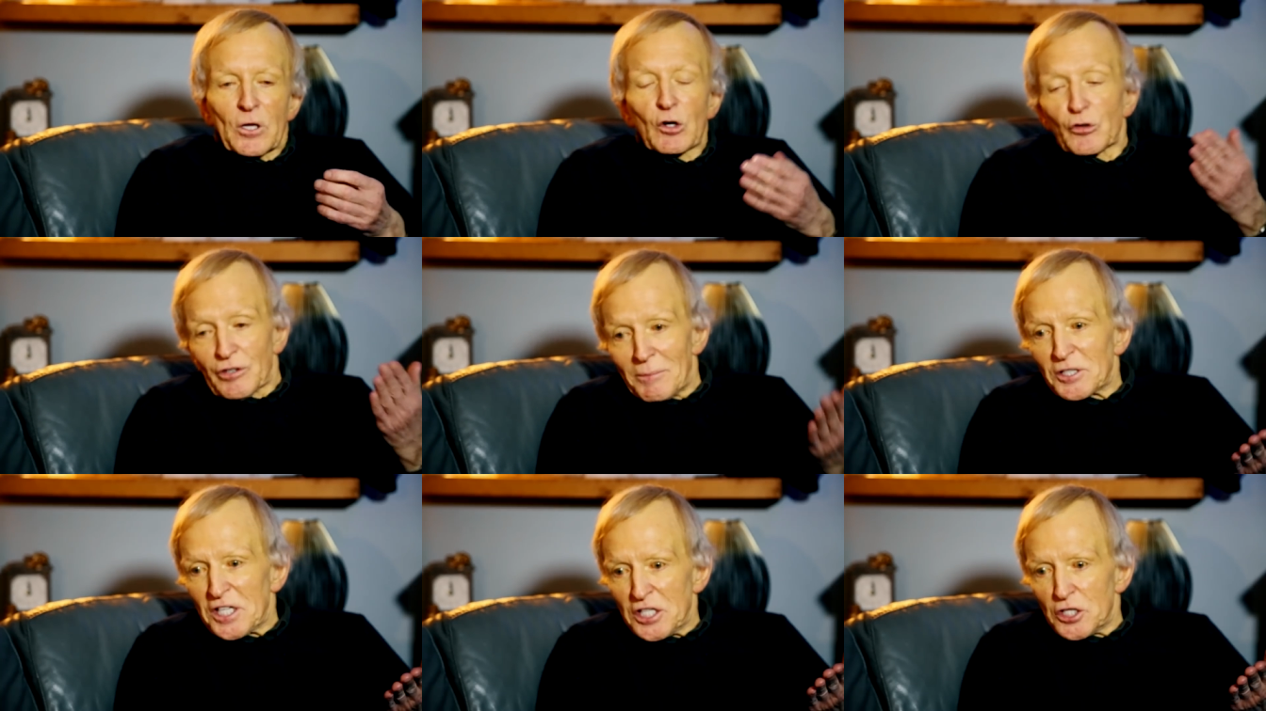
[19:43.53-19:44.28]
Of course,
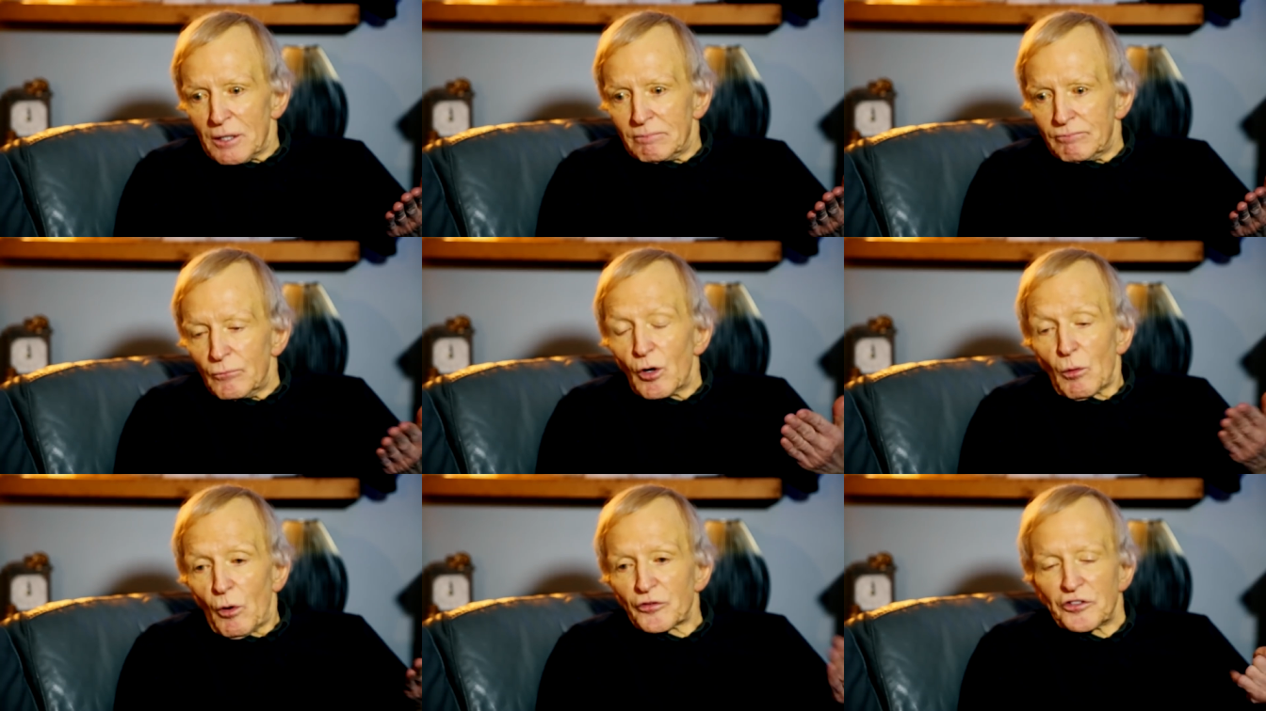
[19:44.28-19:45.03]
I'm a teacher,
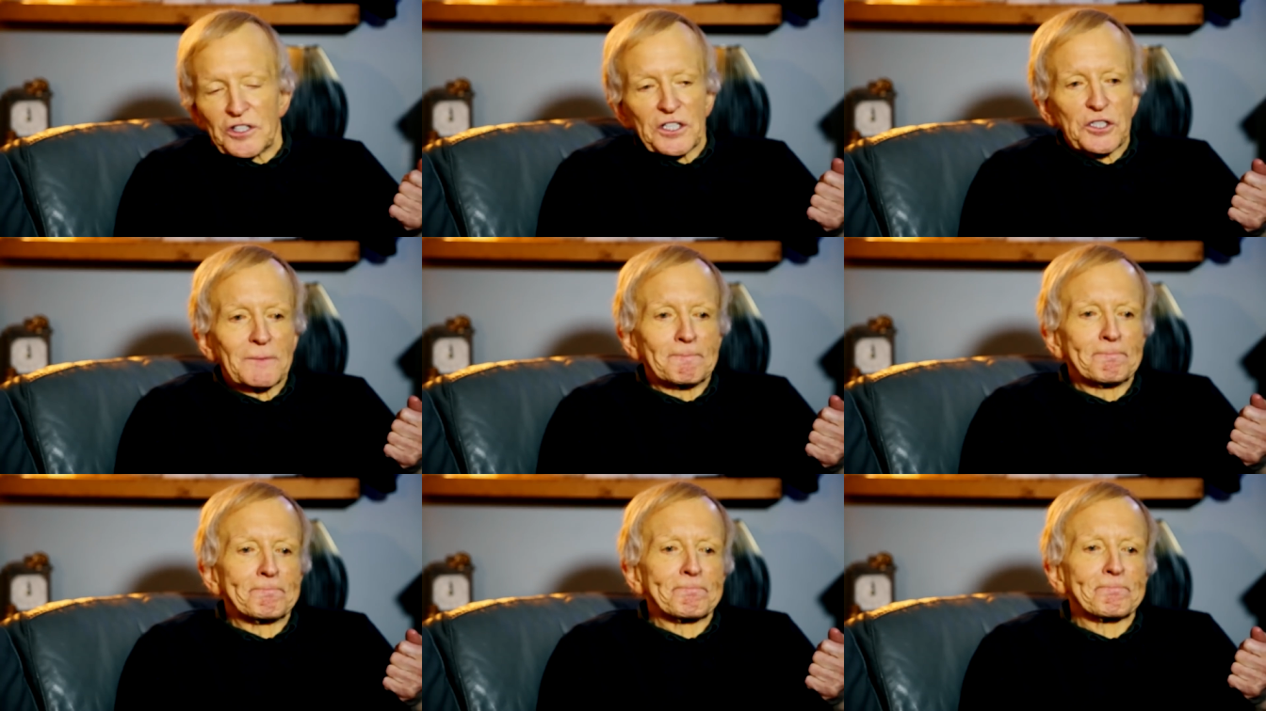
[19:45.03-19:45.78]
or I was a teacher.